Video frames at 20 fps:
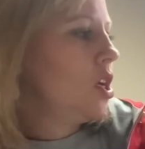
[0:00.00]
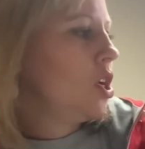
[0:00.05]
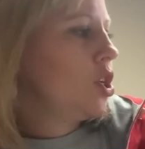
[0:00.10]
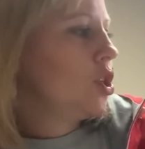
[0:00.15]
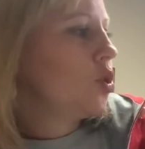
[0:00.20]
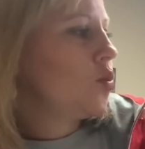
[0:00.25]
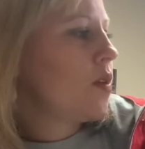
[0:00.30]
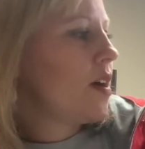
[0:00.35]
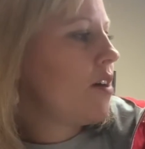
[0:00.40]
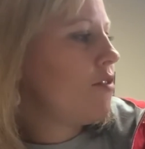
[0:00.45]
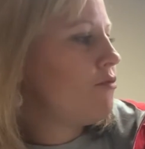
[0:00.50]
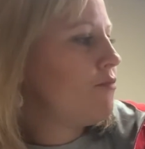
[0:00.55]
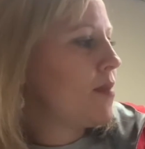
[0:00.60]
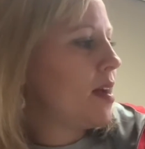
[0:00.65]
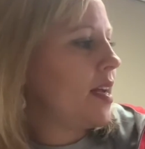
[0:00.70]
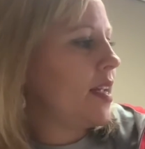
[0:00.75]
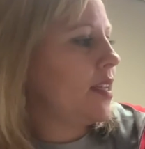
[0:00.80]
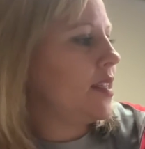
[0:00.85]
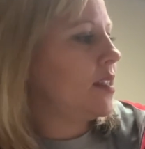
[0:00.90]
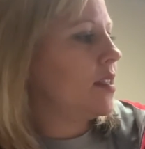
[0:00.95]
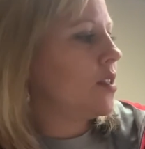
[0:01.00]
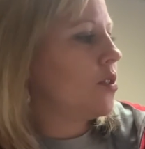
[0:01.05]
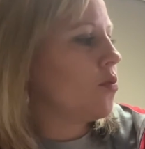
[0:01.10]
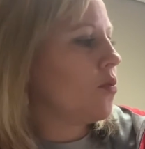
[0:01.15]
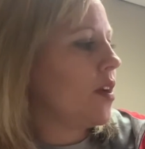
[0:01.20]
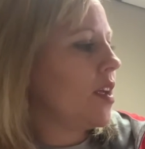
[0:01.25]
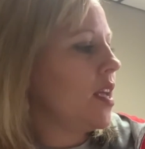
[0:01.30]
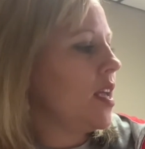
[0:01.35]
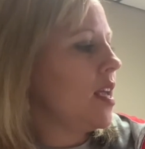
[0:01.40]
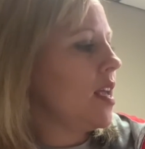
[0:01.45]
12 minus
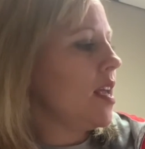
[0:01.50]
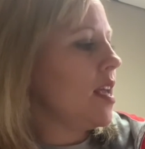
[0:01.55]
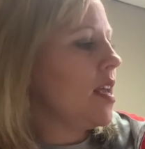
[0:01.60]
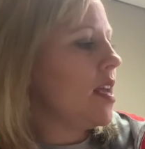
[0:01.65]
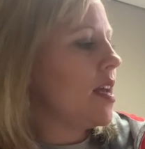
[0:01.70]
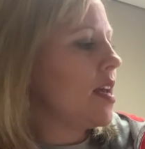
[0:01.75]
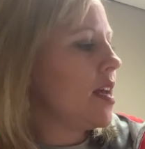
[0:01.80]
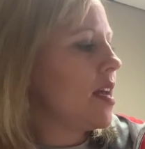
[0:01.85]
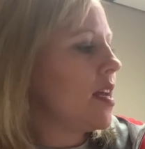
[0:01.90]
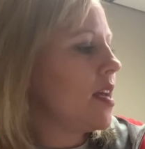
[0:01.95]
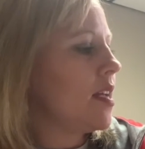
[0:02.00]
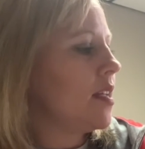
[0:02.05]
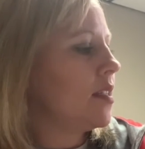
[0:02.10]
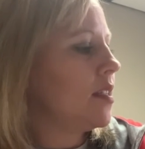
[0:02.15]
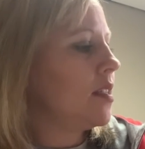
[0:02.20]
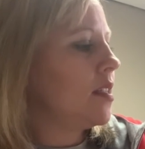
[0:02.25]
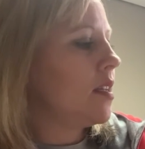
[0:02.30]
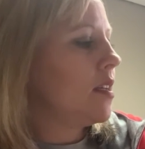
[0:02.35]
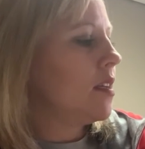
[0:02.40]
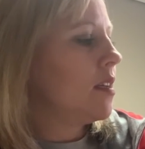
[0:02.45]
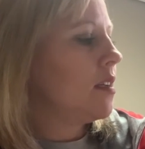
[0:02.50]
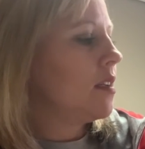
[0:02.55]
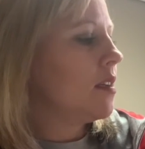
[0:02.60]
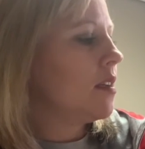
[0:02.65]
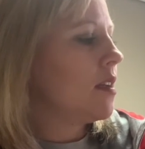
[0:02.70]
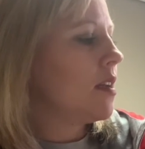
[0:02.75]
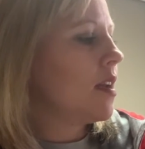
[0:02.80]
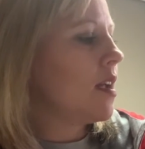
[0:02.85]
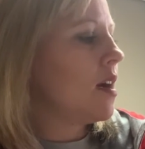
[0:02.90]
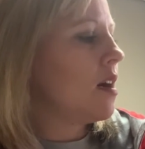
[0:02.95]
3 is
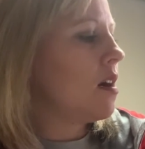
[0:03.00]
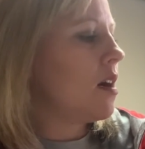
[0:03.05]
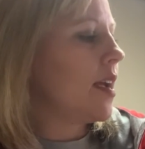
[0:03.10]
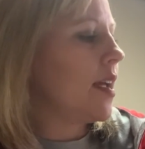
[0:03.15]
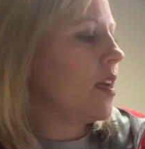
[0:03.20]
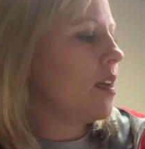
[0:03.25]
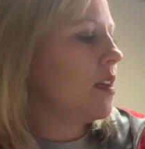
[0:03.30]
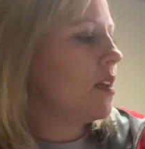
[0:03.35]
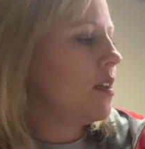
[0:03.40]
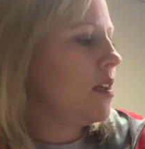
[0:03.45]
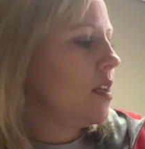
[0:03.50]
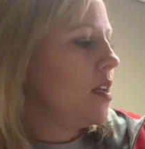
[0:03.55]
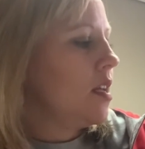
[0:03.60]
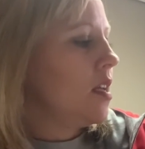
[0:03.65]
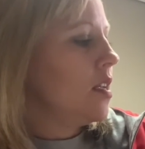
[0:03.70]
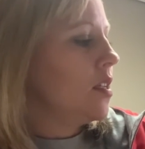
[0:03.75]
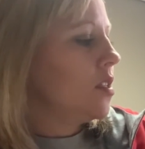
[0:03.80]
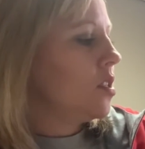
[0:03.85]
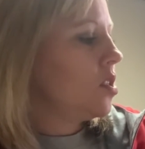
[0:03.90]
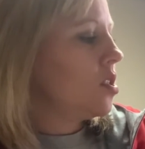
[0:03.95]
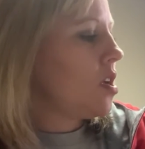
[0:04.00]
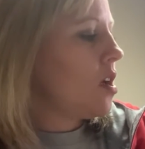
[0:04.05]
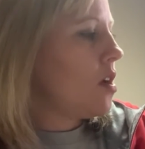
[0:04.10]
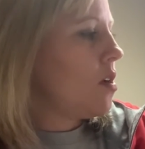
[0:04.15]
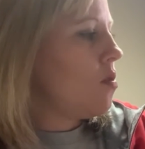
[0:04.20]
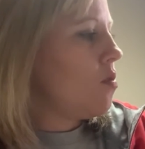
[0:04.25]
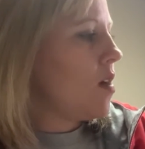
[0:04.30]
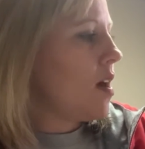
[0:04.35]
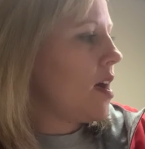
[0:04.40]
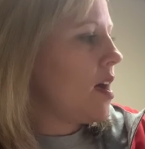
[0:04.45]
9.
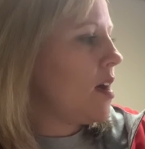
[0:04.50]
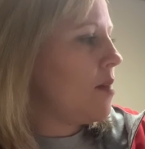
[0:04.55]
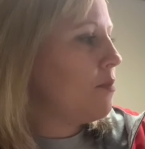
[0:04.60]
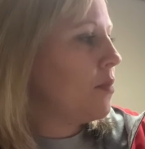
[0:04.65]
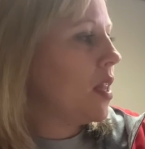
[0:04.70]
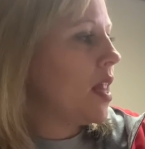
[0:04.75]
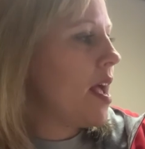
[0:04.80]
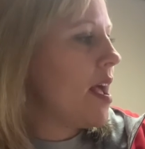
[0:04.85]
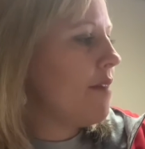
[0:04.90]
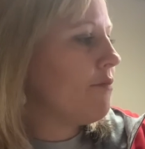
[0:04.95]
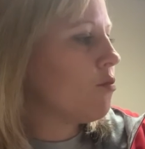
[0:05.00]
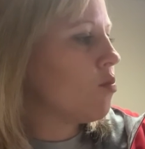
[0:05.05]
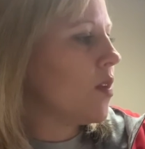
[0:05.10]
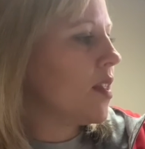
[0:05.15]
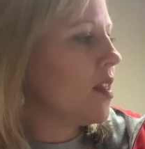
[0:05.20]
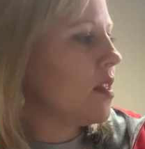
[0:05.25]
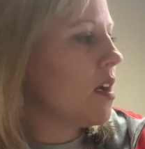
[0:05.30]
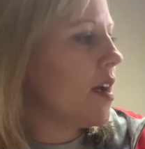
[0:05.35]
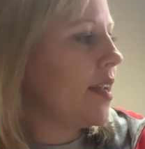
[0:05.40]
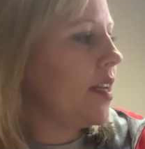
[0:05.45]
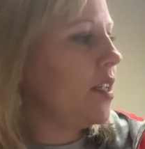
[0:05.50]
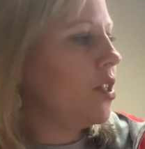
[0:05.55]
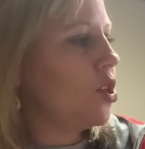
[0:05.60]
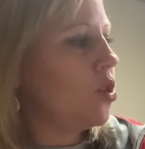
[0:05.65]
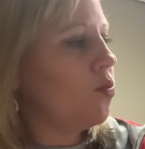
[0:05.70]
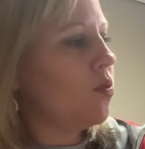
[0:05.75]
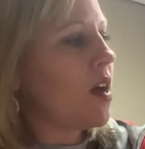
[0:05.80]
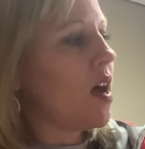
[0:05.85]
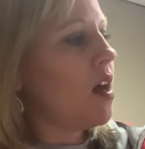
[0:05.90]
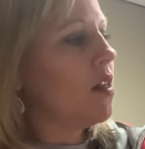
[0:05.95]
So I'm left with
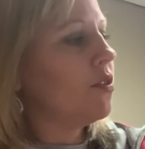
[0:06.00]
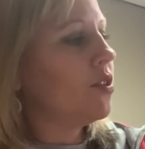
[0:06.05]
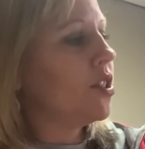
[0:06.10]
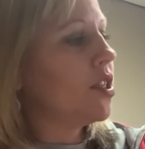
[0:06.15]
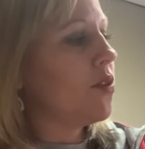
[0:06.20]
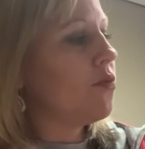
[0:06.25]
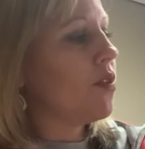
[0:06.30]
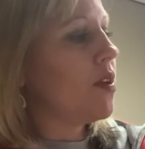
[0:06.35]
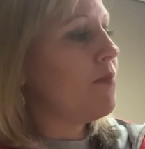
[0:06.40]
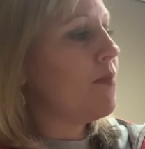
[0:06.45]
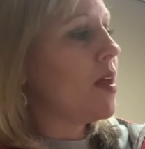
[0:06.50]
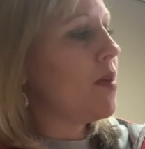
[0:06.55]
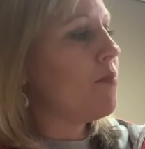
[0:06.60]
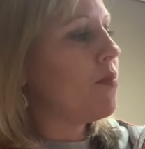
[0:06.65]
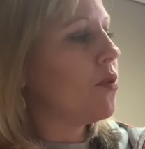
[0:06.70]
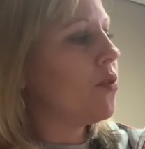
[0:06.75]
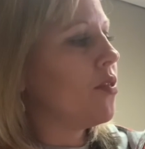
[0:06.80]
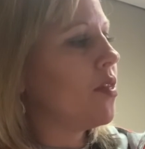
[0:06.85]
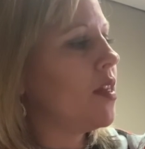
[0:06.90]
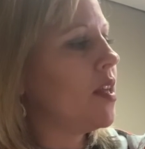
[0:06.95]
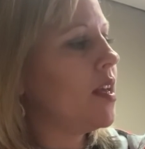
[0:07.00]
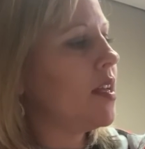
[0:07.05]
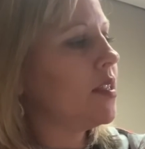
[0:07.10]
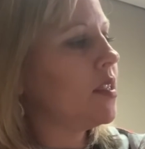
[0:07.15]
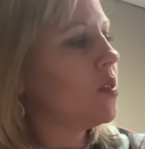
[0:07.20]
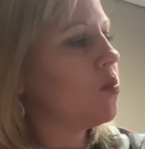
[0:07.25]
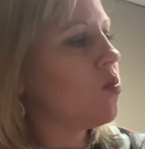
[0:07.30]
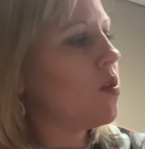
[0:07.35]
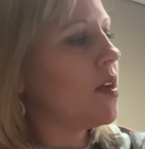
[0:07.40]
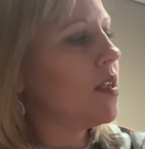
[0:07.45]
$92. And remember,
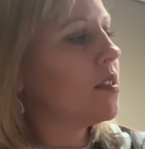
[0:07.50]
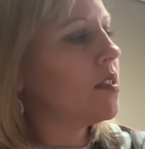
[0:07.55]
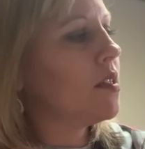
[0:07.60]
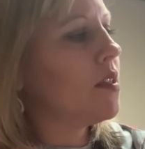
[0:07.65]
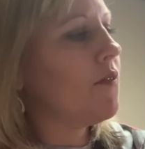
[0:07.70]
this was the